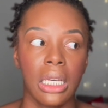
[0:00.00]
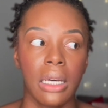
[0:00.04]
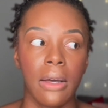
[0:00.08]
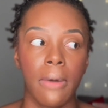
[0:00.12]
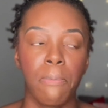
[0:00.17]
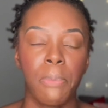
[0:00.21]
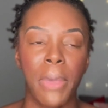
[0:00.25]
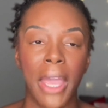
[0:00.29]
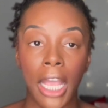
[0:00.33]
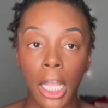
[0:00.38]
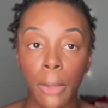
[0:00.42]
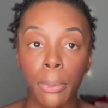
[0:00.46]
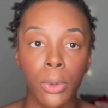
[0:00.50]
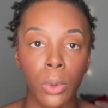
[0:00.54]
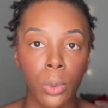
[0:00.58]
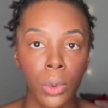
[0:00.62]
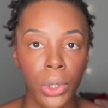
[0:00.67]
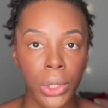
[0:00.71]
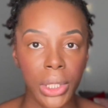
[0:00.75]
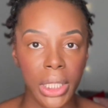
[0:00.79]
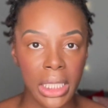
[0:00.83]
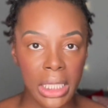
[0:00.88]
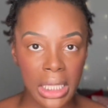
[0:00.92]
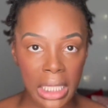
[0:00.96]

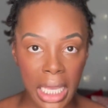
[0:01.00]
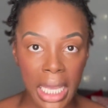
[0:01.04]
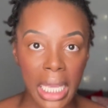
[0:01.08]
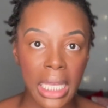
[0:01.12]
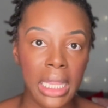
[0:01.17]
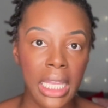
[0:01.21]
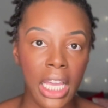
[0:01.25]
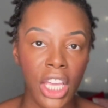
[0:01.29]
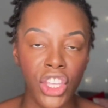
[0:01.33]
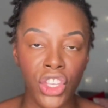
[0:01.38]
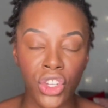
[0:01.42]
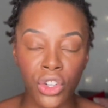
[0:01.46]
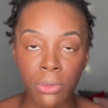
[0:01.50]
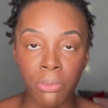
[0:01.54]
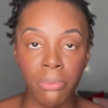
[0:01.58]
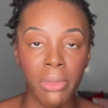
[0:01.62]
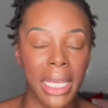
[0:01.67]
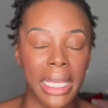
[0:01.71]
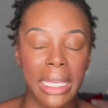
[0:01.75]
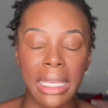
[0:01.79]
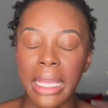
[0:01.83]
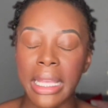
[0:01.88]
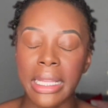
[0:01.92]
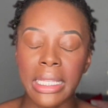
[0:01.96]
paperwork saying that
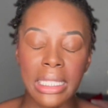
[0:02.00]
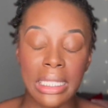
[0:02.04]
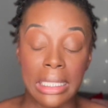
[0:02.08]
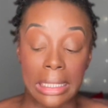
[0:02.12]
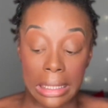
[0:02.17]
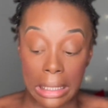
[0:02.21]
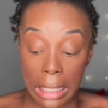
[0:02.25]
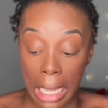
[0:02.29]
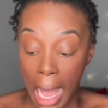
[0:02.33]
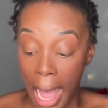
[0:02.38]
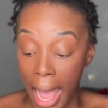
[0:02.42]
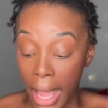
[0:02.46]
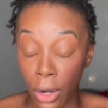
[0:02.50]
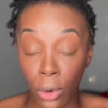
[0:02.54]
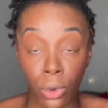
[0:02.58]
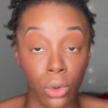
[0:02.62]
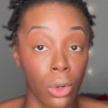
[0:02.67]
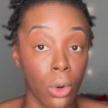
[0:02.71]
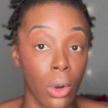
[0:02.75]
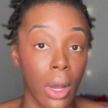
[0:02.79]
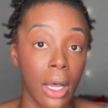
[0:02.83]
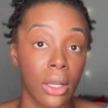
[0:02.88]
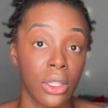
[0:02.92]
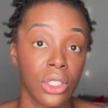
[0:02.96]
it's just, I don't
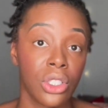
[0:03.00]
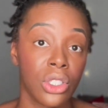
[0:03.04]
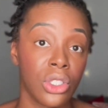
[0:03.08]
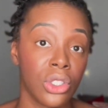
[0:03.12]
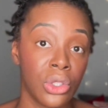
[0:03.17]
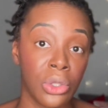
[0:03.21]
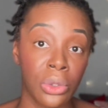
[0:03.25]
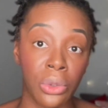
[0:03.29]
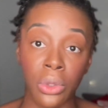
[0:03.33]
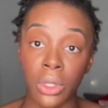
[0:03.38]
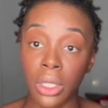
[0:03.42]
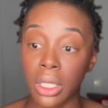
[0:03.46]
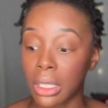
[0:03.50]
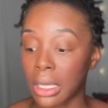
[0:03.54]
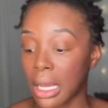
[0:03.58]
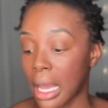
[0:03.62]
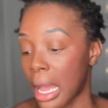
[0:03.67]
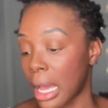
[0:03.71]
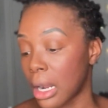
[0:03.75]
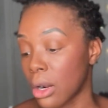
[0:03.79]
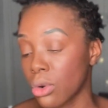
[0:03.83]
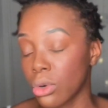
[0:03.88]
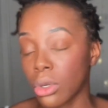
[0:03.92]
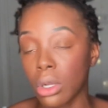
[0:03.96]
know how she's doing it.
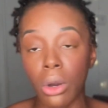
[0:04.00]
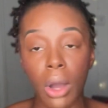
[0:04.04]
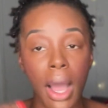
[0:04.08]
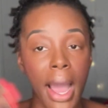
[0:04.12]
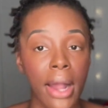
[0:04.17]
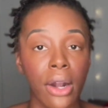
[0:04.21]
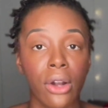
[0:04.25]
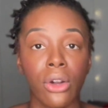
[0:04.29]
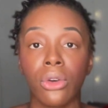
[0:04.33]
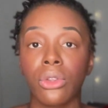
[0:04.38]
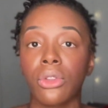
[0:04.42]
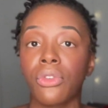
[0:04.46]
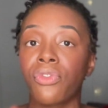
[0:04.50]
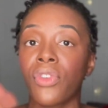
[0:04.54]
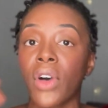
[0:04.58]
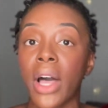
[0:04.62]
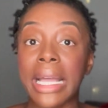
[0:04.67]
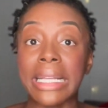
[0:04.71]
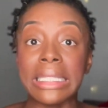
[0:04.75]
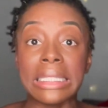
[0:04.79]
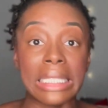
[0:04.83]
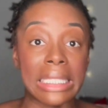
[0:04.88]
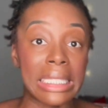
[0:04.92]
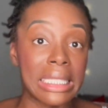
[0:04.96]
I don't know the
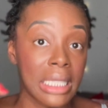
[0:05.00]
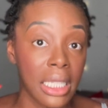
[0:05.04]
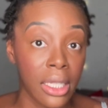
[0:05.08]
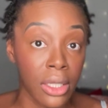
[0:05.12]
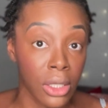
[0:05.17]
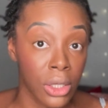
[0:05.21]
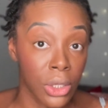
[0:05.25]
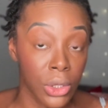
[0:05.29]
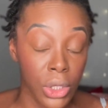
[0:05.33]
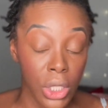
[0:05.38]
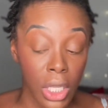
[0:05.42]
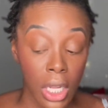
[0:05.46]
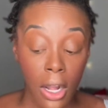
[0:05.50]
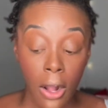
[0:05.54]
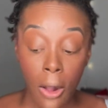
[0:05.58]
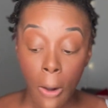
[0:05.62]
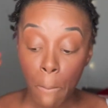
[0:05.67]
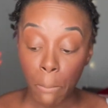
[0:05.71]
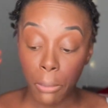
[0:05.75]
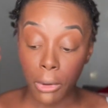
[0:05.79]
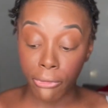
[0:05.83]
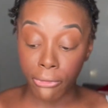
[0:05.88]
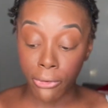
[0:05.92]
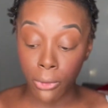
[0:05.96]
fine details,
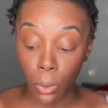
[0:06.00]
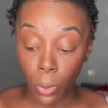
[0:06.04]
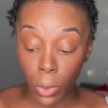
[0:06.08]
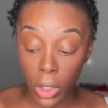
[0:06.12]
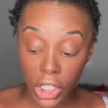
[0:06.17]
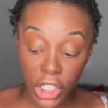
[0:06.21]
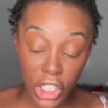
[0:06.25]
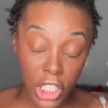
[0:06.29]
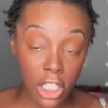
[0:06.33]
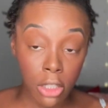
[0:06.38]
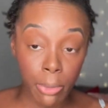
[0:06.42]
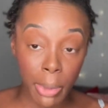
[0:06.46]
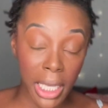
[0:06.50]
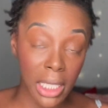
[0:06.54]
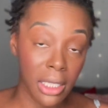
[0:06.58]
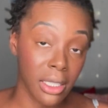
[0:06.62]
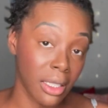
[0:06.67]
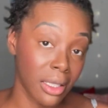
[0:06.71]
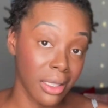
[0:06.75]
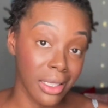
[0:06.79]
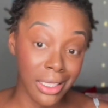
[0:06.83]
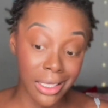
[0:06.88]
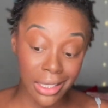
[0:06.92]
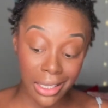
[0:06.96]
but from what she's
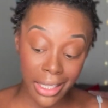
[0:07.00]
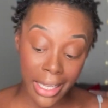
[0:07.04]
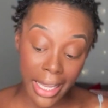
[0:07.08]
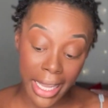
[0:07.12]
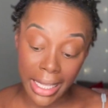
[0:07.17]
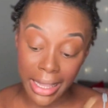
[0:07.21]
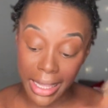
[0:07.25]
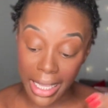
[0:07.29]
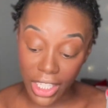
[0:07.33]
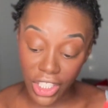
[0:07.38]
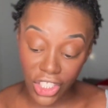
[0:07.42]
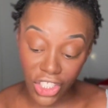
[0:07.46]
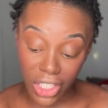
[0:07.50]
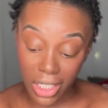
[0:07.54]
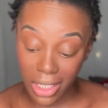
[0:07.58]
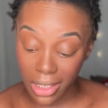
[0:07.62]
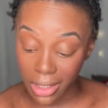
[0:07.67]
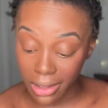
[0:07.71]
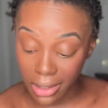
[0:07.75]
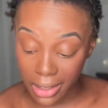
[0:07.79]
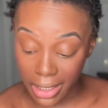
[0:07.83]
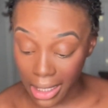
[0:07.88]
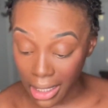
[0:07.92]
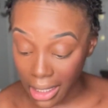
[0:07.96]
basically saying that she
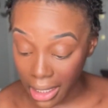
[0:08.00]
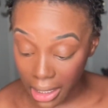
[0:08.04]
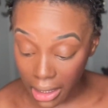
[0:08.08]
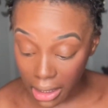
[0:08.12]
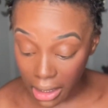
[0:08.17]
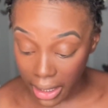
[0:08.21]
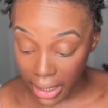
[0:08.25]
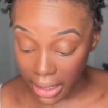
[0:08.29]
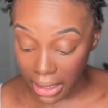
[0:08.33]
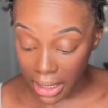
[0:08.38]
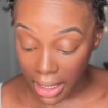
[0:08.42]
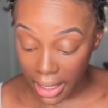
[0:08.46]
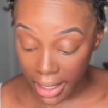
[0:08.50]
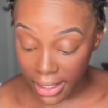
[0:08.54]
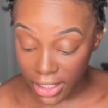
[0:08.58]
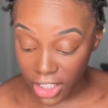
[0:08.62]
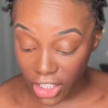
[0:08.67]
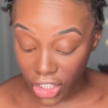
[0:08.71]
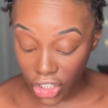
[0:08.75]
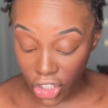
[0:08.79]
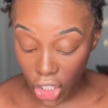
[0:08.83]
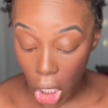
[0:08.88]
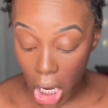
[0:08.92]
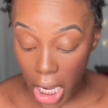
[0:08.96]
did, like that I
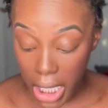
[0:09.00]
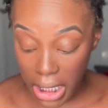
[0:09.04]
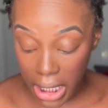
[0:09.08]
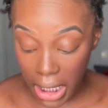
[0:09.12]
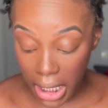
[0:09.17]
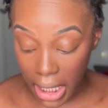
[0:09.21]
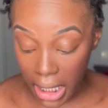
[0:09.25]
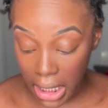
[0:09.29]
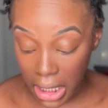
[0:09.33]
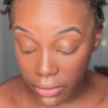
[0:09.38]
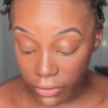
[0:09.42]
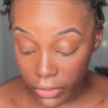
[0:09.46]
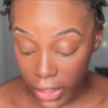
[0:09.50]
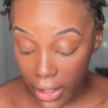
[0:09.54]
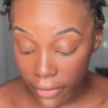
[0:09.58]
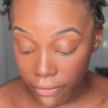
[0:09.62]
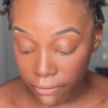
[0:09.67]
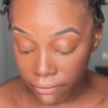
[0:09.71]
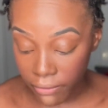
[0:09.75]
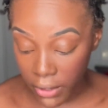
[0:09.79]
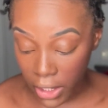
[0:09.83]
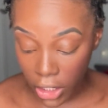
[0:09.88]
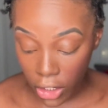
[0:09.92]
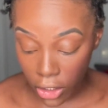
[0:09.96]
just saw at the end of that
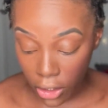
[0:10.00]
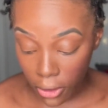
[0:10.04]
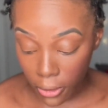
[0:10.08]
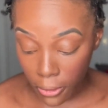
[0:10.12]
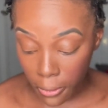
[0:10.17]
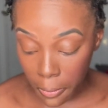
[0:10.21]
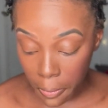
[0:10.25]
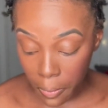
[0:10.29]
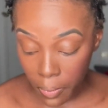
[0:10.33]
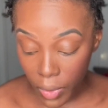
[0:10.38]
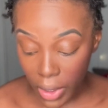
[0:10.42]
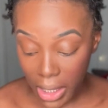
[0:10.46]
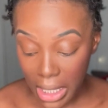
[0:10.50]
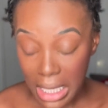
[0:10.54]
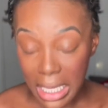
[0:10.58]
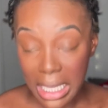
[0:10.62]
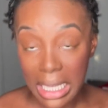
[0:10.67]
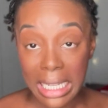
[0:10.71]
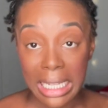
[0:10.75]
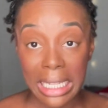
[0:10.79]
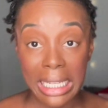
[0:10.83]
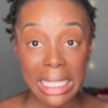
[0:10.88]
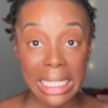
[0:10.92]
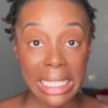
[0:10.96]
video,
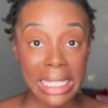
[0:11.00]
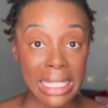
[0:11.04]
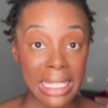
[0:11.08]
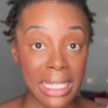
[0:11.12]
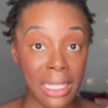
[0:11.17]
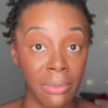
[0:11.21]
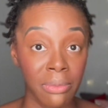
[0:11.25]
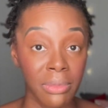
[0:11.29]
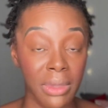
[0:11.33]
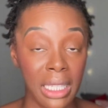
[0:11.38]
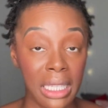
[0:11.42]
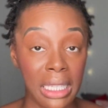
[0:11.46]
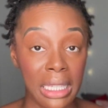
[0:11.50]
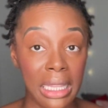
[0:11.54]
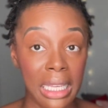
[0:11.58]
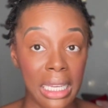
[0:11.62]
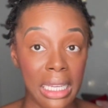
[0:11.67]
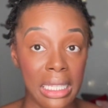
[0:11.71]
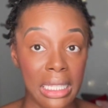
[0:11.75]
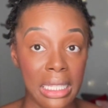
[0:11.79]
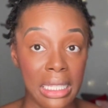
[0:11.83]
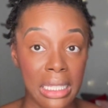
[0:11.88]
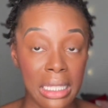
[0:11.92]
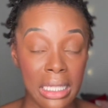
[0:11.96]
it's something
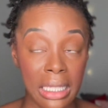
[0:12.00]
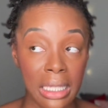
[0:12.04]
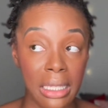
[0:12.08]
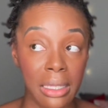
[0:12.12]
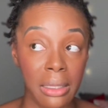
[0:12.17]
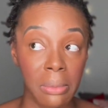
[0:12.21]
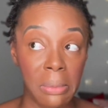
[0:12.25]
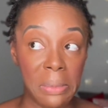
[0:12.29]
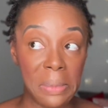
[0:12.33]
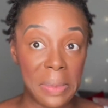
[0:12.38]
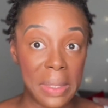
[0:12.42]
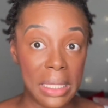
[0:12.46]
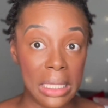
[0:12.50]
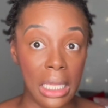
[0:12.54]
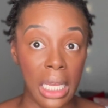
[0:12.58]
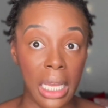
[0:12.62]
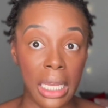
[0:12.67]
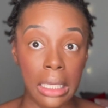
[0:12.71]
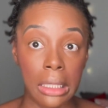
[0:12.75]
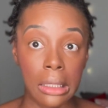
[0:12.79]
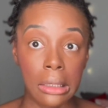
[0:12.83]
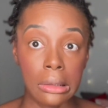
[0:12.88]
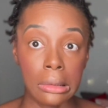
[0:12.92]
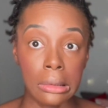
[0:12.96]
that seems
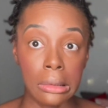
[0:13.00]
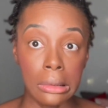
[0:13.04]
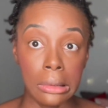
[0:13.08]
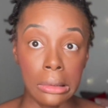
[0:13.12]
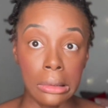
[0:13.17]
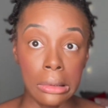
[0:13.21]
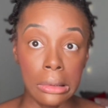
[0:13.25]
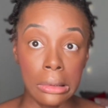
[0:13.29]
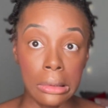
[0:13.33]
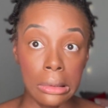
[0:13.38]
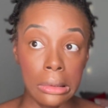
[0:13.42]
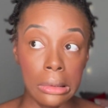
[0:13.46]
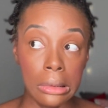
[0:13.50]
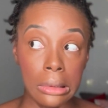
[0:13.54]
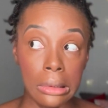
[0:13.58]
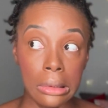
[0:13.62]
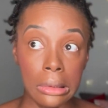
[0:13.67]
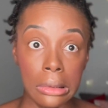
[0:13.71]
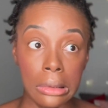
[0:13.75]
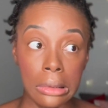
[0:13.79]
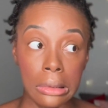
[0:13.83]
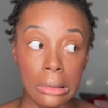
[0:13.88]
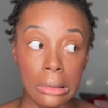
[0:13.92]
like, ooh,